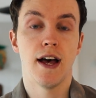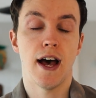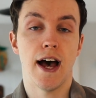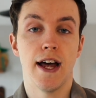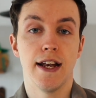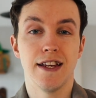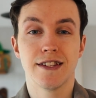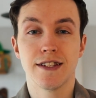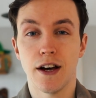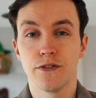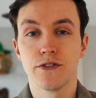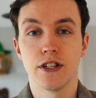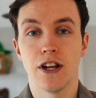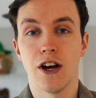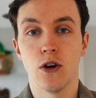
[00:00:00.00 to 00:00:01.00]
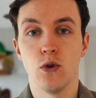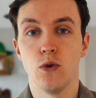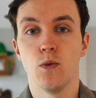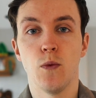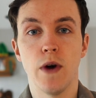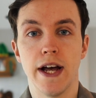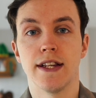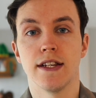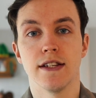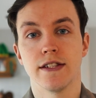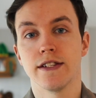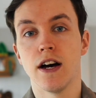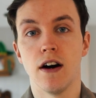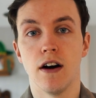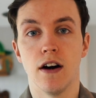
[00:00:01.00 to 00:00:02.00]
and it's tough to know where to
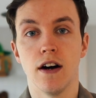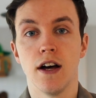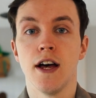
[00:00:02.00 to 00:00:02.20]
start,